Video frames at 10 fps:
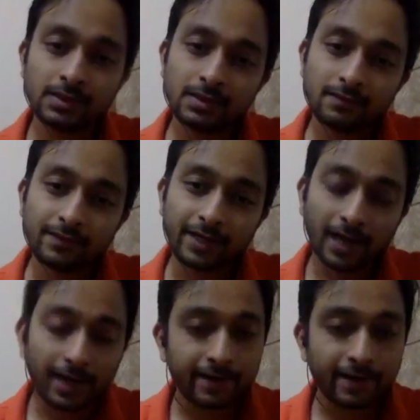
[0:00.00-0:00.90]
very
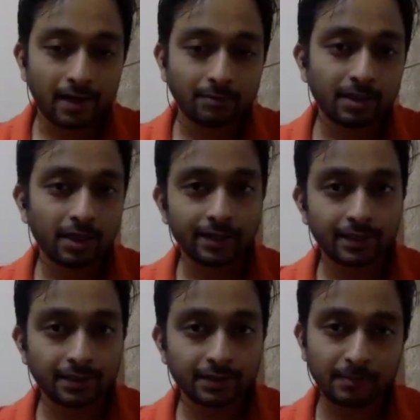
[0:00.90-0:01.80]
high RAM and
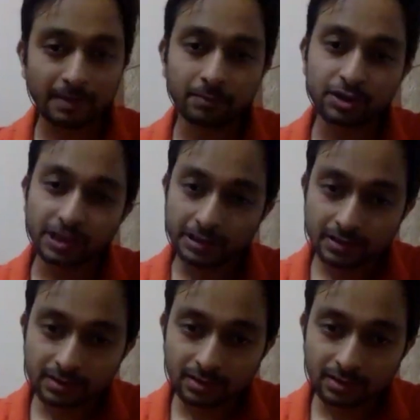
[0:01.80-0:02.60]
high spec machines,